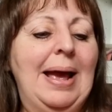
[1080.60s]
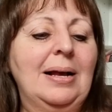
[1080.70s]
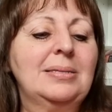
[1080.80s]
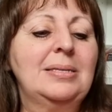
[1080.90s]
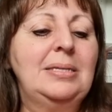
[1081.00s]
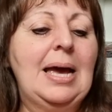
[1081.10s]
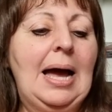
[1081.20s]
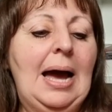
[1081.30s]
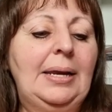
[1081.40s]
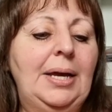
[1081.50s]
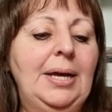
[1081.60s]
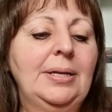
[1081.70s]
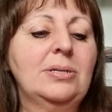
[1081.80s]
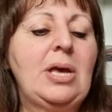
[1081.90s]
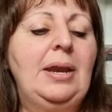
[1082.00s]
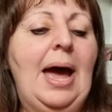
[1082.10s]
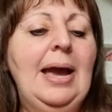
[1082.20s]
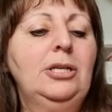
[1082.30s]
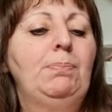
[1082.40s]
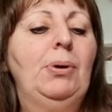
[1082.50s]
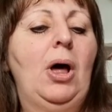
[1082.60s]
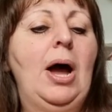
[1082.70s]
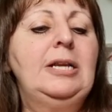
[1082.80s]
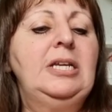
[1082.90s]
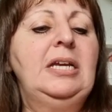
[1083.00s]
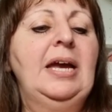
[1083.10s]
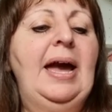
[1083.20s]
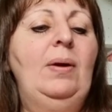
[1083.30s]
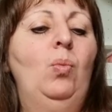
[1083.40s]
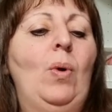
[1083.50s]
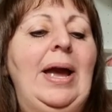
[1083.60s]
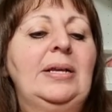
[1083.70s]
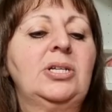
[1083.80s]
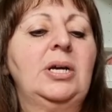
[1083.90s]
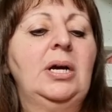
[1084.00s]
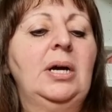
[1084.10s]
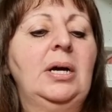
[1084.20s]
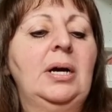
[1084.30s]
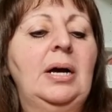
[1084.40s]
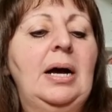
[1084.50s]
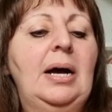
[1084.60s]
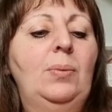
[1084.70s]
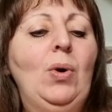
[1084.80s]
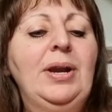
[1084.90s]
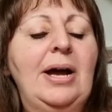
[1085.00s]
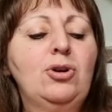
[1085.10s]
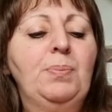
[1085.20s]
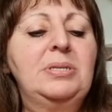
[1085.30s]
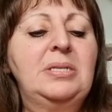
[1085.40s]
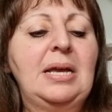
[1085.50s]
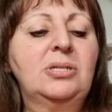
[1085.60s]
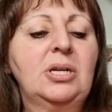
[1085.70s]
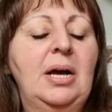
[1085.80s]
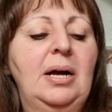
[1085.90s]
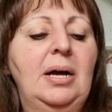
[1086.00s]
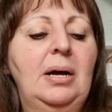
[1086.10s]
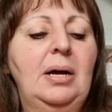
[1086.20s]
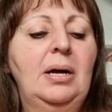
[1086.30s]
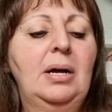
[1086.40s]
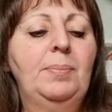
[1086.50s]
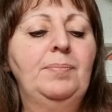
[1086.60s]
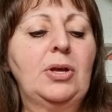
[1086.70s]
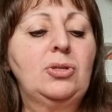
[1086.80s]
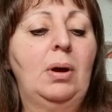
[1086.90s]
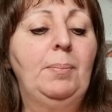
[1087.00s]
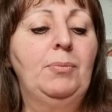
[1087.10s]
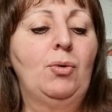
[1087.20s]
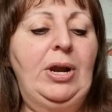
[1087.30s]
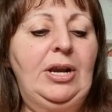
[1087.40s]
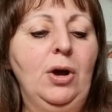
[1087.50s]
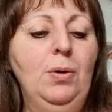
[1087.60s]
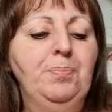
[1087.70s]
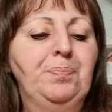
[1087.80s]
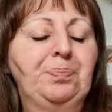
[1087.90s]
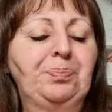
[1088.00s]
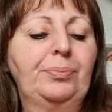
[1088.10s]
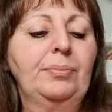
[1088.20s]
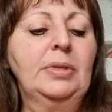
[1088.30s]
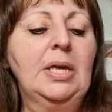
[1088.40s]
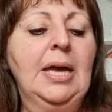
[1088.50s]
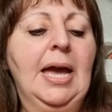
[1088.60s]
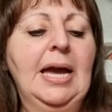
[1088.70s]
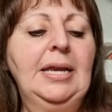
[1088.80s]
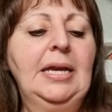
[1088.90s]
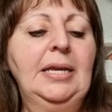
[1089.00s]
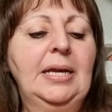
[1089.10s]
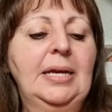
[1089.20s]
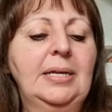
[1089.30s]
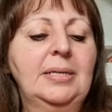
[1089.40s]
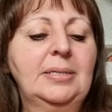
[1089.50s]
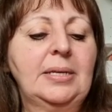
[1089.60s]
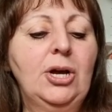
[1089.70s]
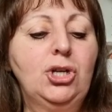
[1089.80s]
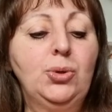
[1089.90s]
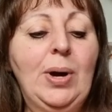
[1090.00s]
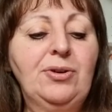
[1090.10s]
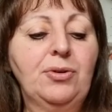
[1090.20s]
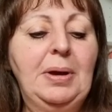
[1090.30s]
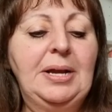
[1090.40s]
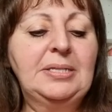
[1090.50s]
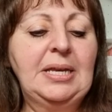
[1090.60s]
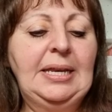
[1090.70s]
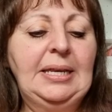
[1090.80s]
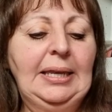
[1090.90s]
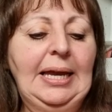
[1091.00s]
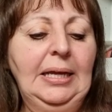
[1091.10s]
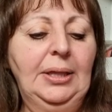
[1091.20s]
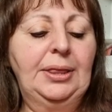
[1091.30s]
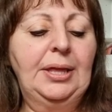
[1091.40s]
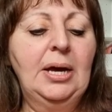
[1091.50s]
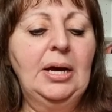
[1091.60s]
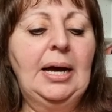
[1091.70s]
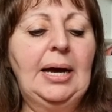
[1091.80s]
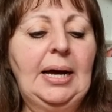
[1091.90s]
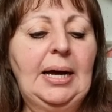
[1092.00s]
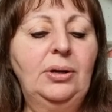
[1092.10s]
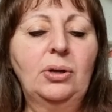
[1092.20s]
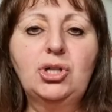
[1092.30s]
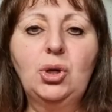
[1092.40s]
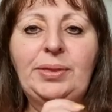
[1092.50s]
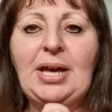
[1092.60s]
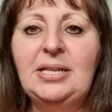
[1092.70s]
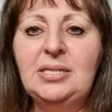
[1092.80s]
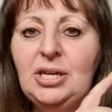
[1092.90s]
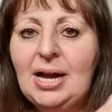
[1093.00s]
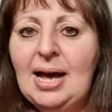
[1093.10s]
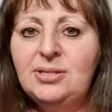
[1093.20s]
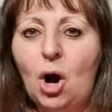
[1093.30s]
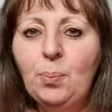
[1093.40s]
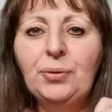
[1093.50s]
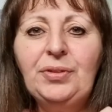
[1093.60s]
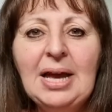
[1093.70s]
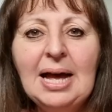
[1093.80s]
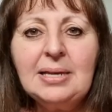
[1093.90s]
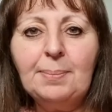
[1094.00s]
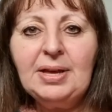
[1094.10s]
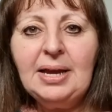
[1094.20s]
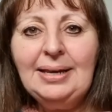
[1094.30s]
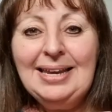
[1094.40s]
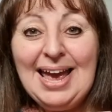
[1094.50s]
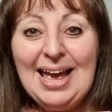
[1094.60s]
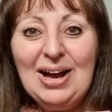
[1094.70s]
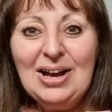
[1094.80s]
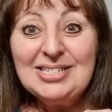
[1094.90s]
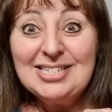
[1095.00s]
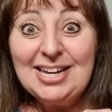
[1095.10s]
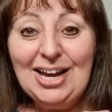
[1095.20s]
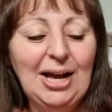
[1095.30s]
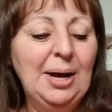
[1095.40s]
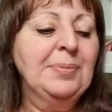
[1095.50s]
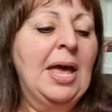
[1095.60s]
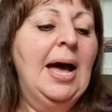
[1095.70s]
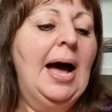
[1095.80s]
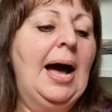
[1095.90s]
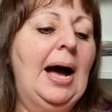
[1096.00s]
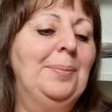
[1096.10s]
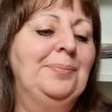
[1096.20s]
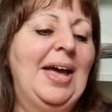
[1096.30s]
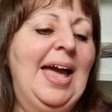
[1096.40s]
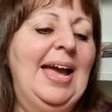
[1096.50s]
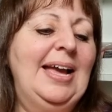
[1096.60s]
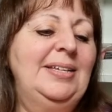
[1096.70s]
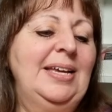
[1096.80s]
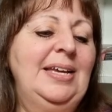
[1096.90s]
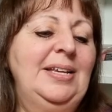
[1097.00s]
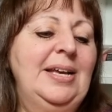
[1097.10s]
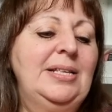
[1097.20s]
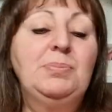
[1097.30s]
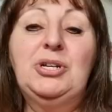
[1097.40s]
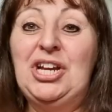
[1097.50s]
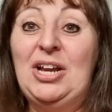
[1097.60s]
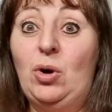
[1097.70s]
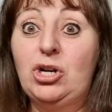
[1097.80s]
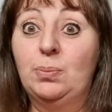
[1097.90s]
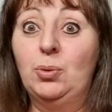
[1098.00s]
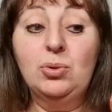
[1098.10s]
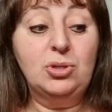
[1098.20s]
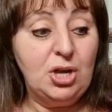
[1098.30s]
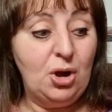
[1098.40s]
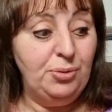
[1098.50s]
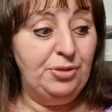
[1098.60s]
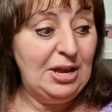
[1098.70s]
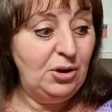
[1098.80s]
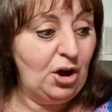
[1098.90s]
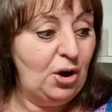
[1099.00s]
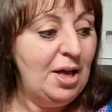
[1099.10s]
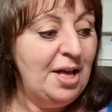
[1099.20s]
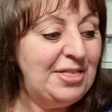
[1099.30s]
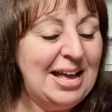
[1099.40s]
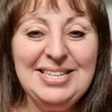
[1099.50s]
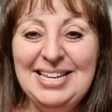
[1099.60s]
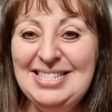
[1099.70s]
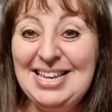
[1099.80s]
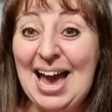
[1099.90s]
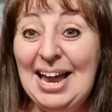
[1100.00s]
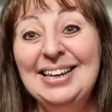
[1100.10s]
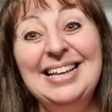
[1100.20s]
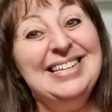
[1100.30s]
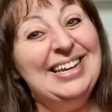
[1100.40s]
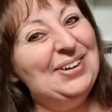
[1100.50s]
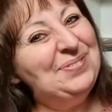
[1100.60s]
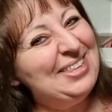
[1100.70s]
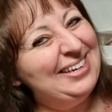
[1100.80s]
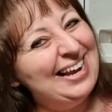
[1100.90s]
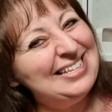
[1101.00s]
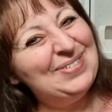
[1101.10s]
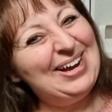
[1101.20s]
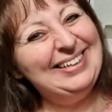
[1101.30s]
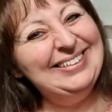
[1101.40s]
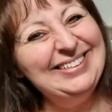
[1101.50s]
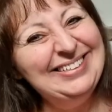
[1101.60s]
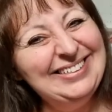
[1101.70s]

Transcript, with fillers: Max's yarn is an eight ply D K weight, uh, one hundred percent um, merino, and it is two hundred meters in length. Uh, not sure what that is in yards. I'll put the yards up there now. Ta-da! Um, and it is machine washable. So there you go. That's his yarn. Let's get on with the next one.